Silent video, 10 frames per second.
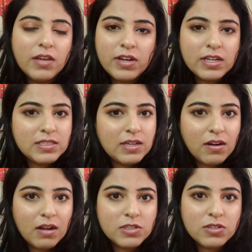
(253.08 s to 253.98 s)
Even
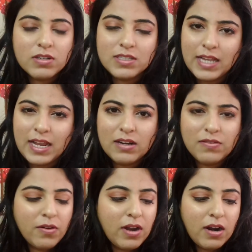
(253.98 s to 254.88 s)
Instagram stores sell it
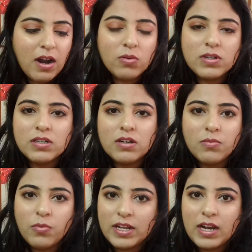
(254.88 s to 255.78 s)
for around
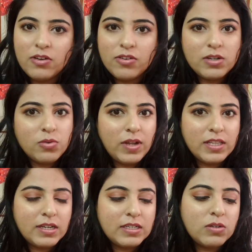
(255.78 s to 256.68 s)
100 to
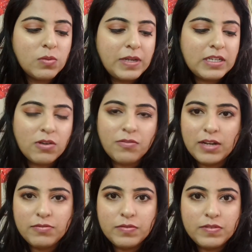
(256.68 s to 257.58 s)
130 rupees or
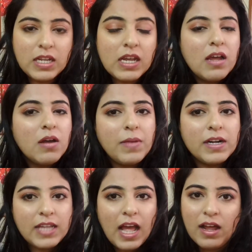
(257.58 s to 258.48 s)
150,
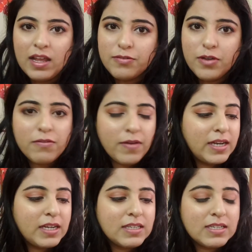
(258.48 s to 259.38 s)
but yeah, if you are
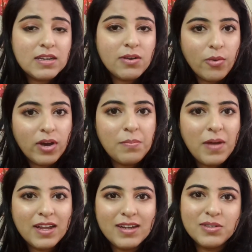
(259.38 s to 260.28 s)
finding this in local
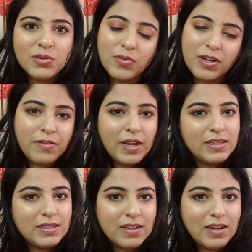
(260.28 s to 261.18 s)
market, you will
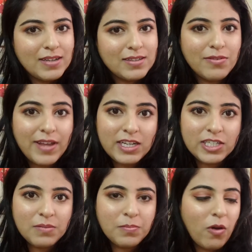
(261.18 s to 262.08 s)
find it at a very
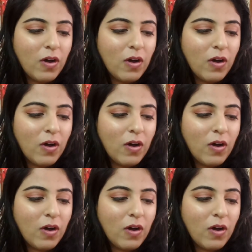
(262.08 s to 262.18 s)
cheap